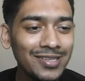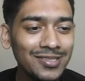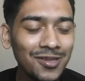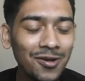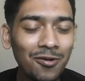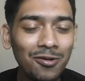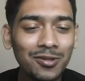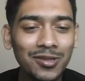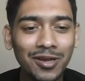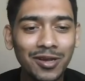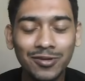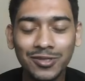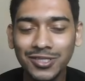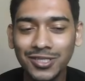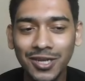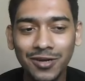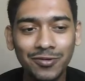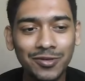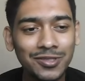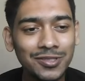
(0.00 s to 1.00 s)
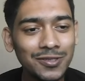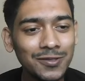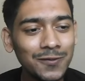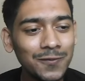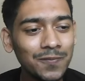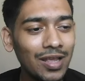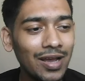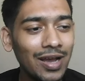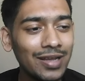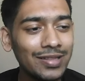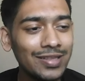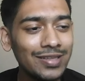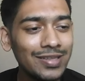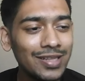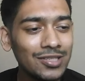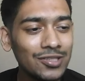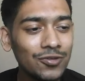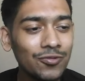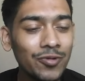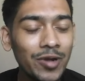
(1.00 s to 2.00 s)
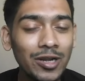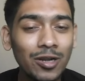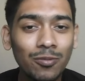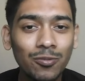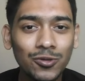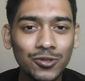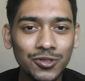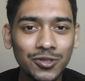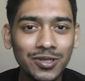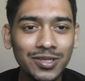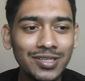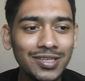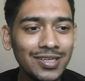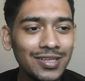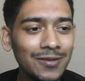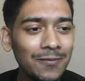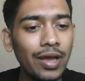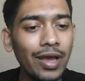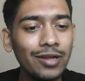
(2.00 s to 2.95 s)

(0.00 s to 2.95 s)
the whole thing I want to share with you. I think that's a great opportunity.